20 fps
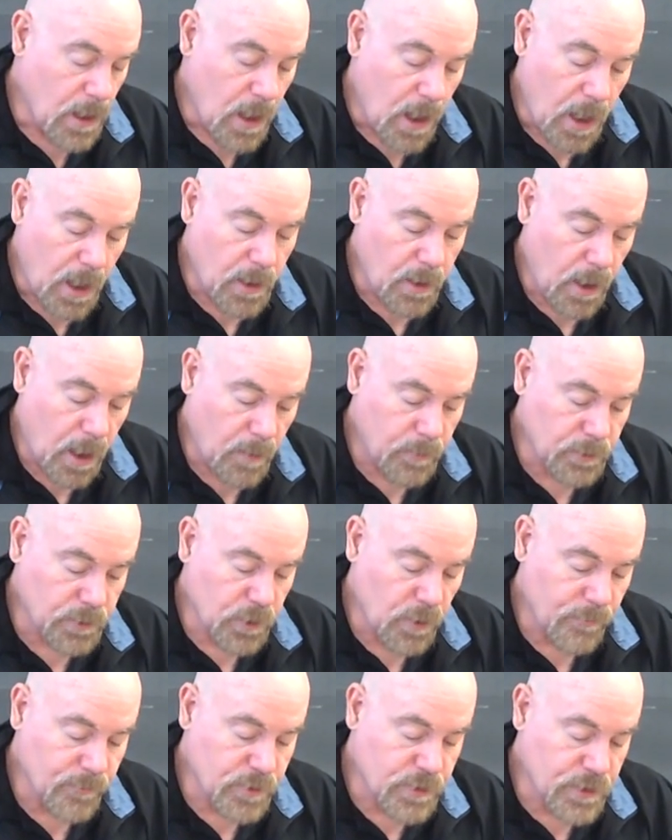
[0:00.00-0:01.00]
I hobbled
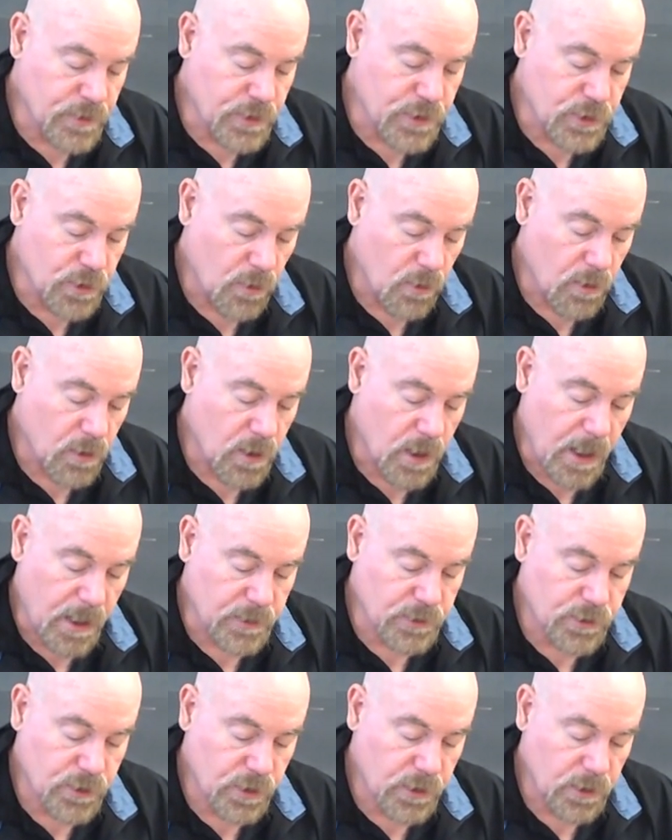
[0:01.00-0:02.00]
over to the door
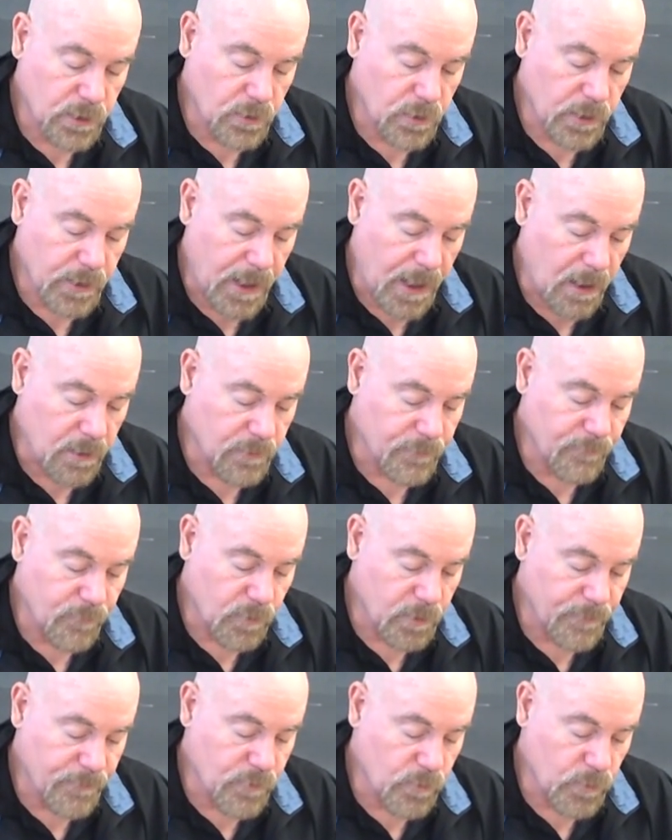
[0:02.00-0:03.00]
and took a look out of
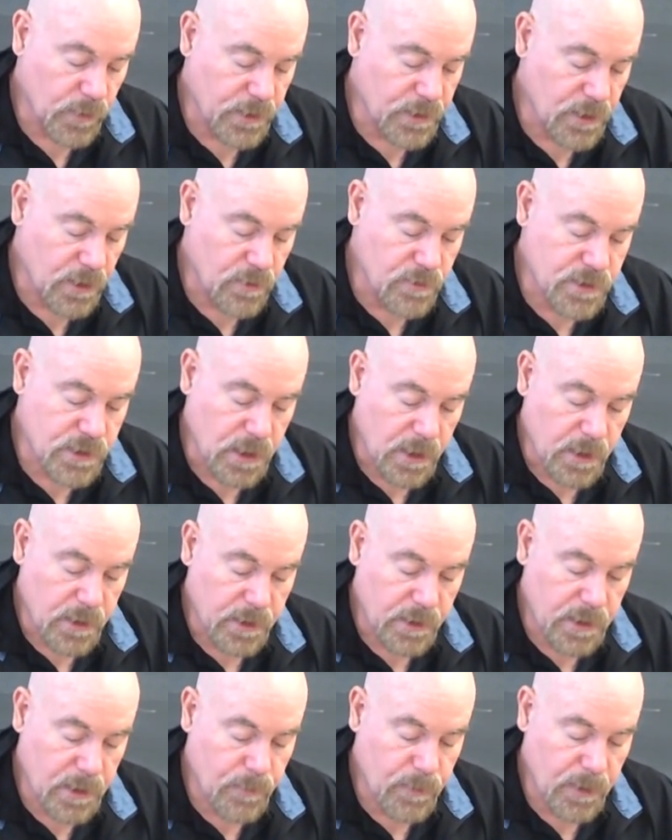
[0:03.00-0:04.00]
one of the windows,
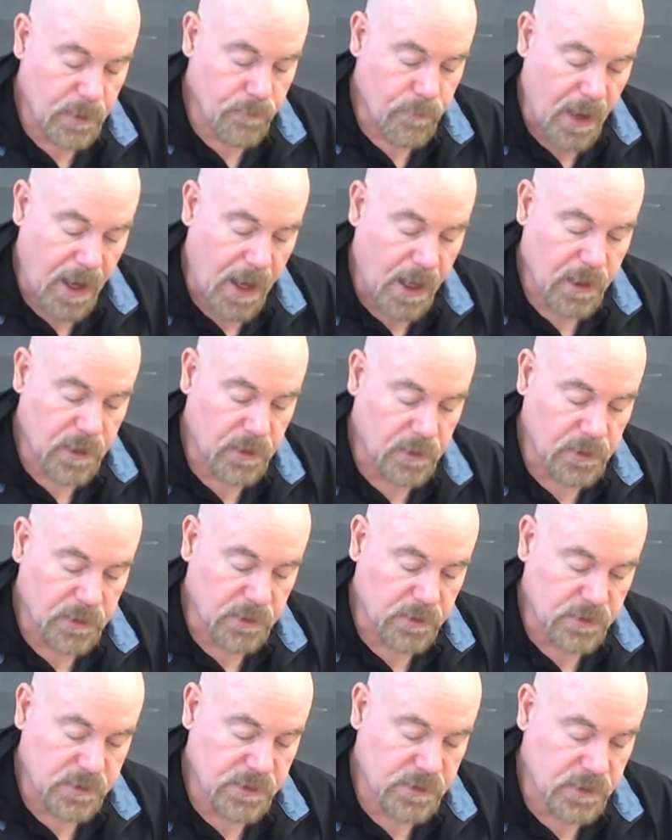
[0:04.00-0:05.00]
keeping back a
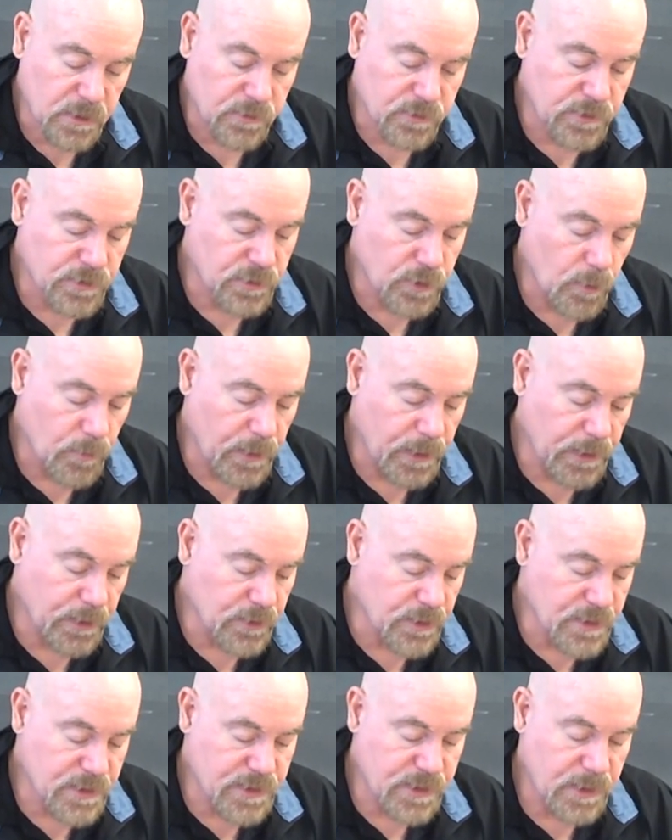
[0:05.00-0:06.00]
little so nobody
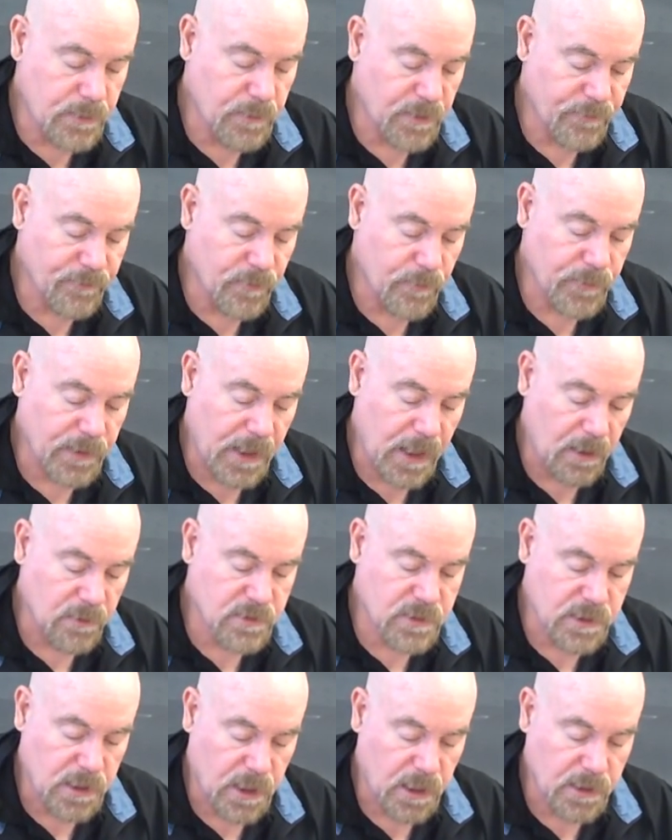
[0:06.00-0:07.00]
could see me from the
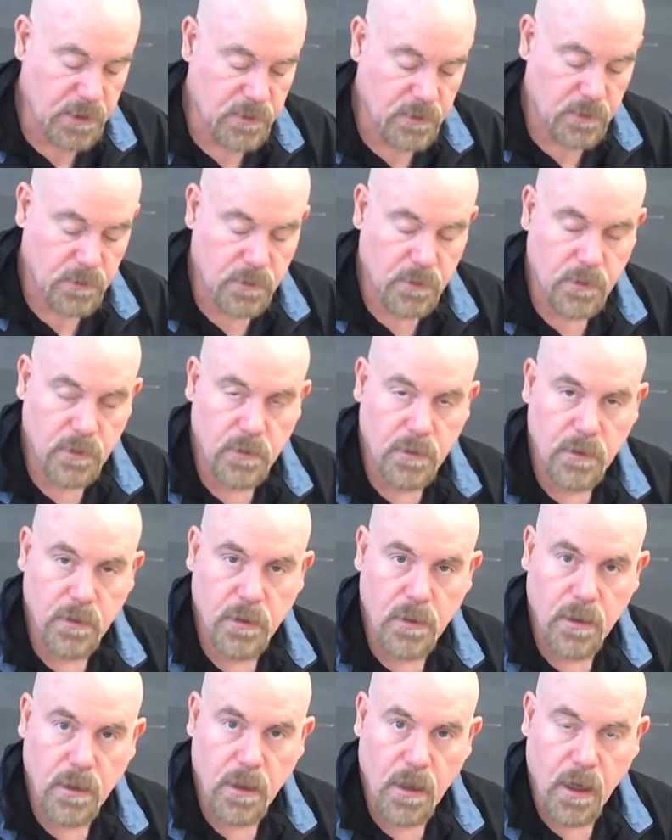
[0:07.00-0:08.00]
outside.
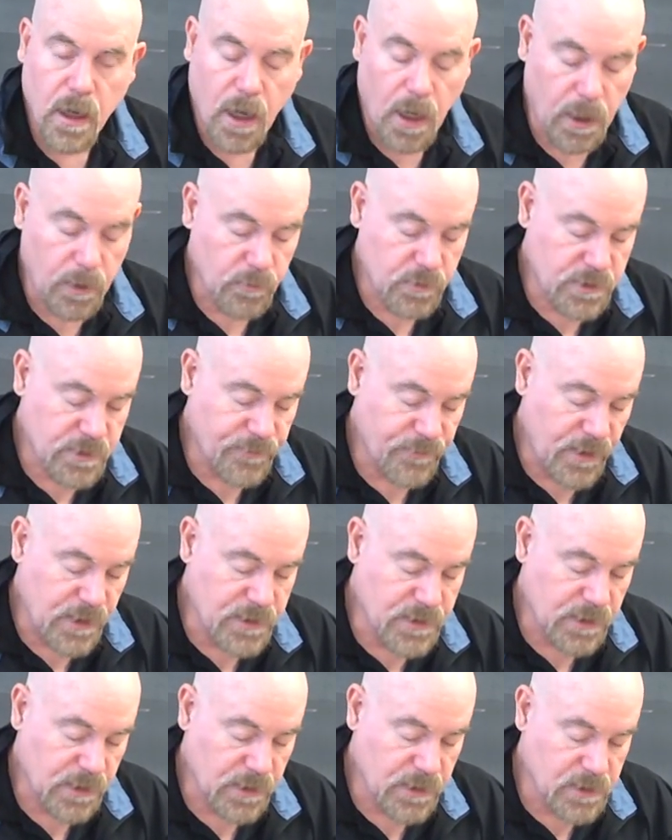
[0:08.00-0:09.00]
I was
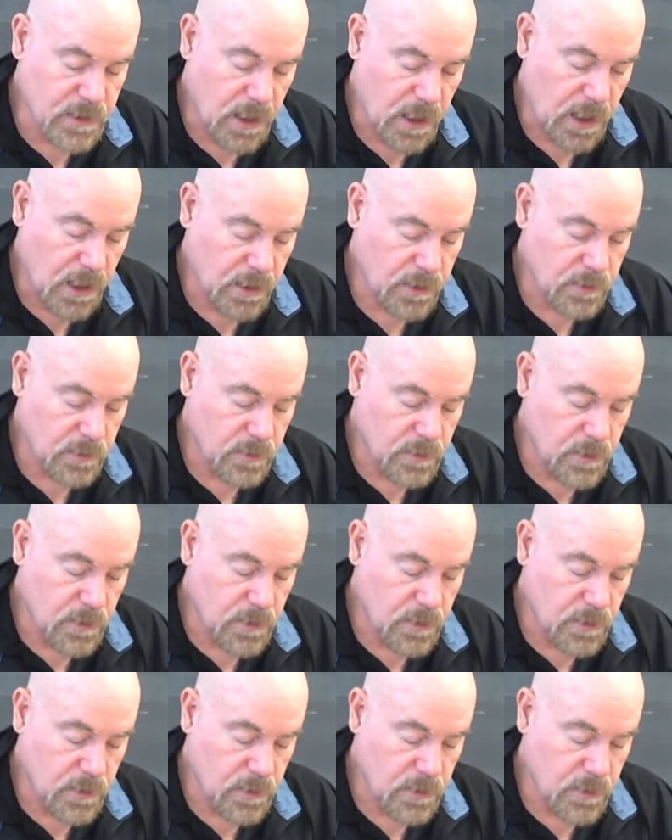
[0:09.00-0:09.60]
facing a dock.